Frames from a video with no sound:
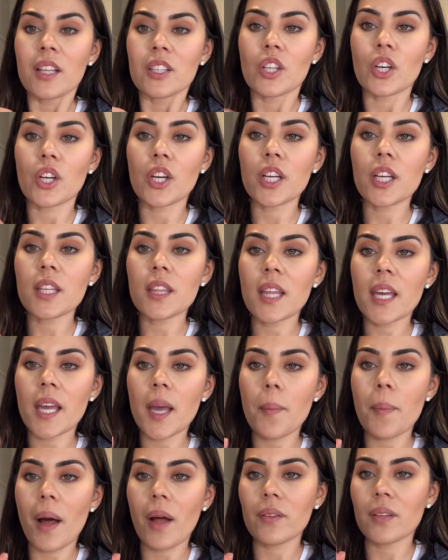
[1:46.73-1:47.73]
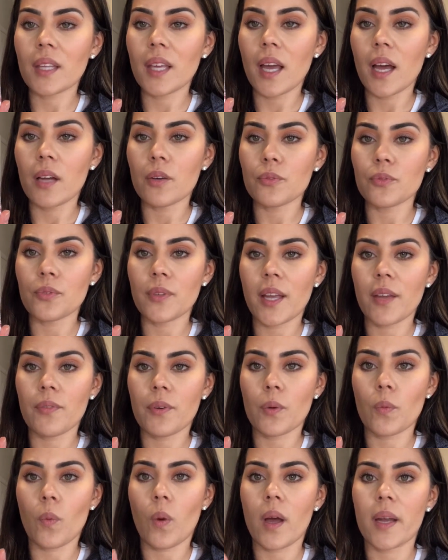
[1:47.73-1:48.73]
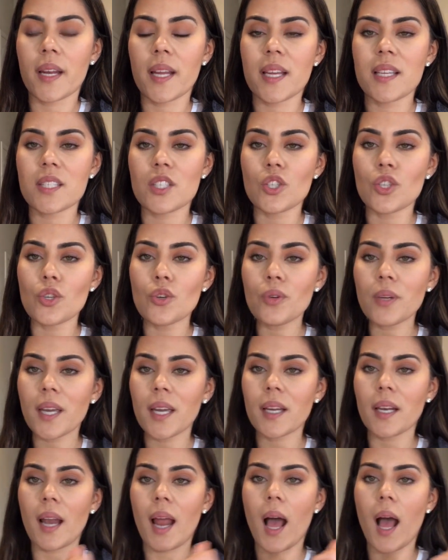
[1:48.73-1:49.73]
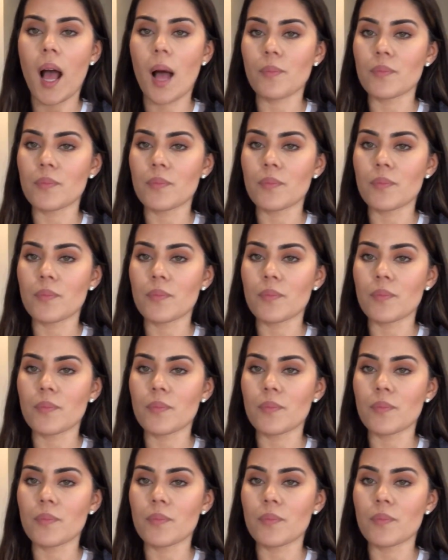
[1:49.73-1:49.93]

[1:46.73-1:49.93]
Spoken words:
The good thing about the unflavored one is you can